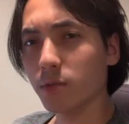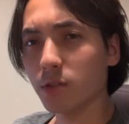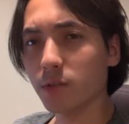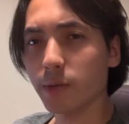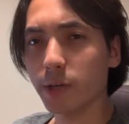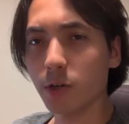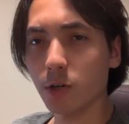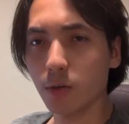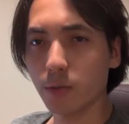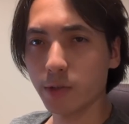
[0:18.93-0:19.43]
to
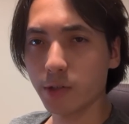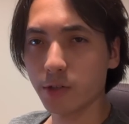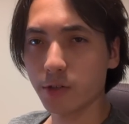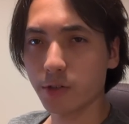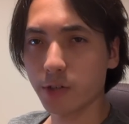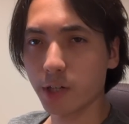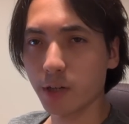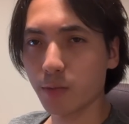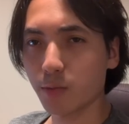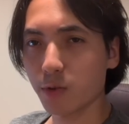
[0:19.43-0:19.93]
my
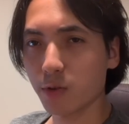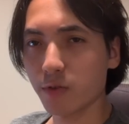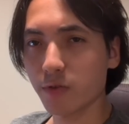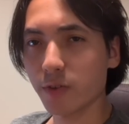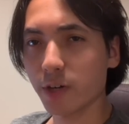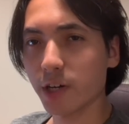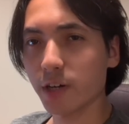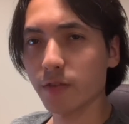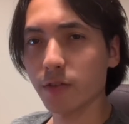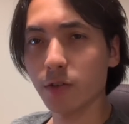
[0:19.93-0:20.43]

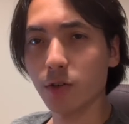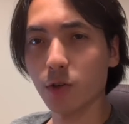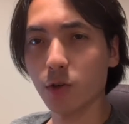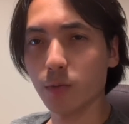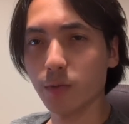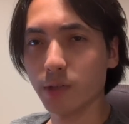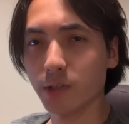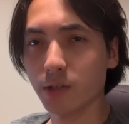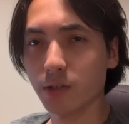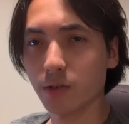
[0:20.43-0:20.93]
OP08.5 and
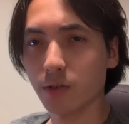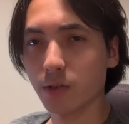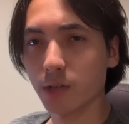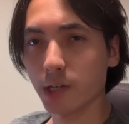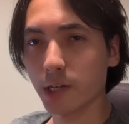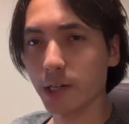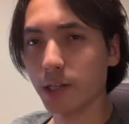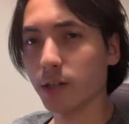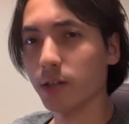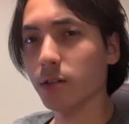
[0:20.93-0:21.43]

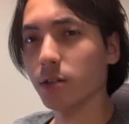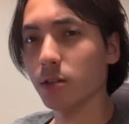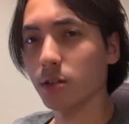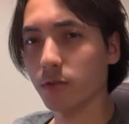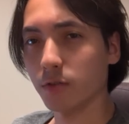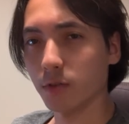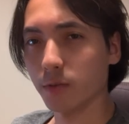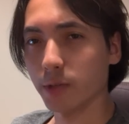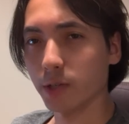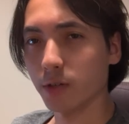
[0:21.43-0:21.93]
OP09
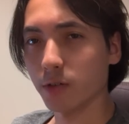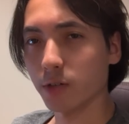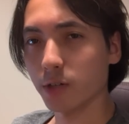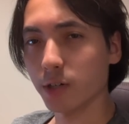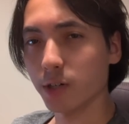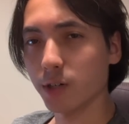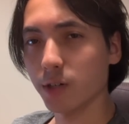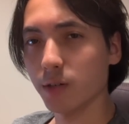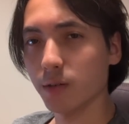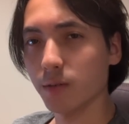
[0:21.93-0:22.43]
Doflamingo guide.